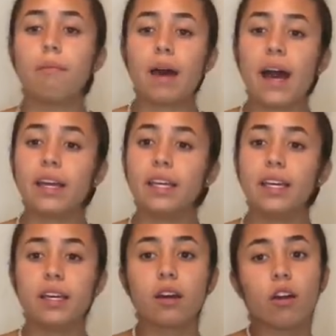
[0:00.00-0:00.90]

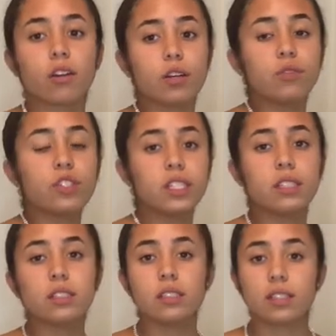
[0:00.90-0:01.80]
baggy cargo
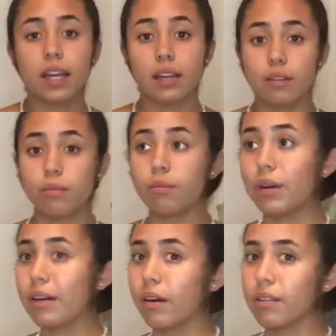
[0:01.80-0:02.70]
jeans that I
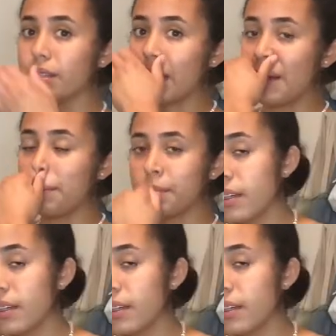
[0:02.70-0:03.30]
wear all the time.